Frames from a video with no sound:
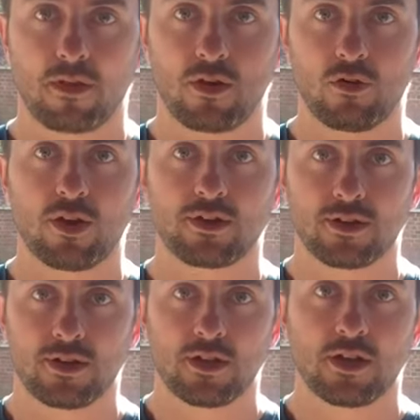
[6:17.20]
All right,
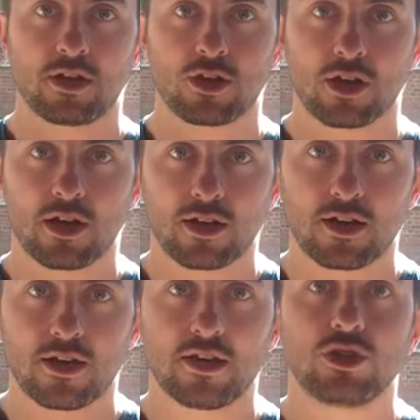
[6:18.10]
good luck,
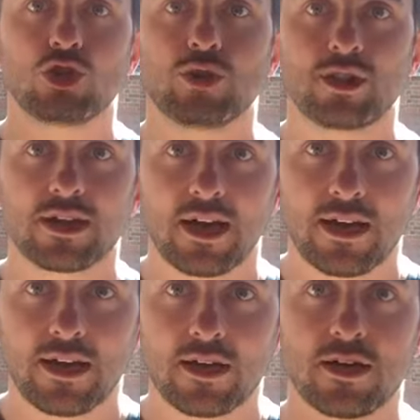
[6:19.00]
enjoy the
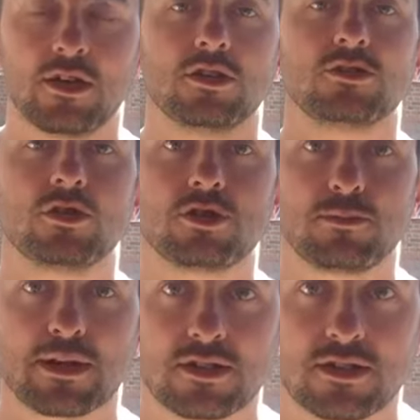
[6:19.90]
day, do some
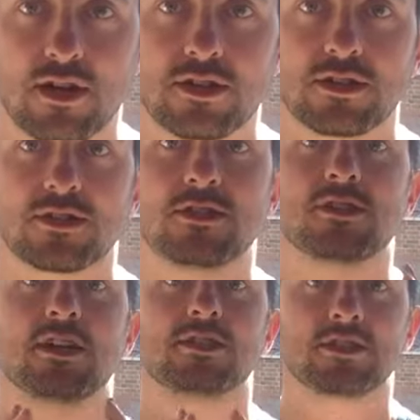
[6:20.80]
exercises and
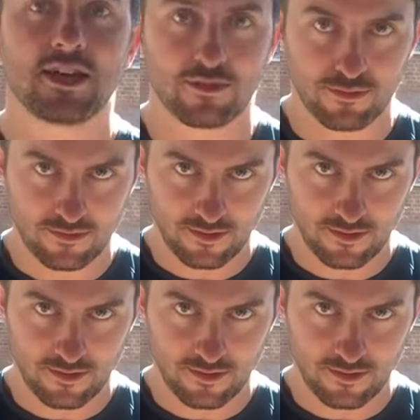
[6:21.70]
stay safe.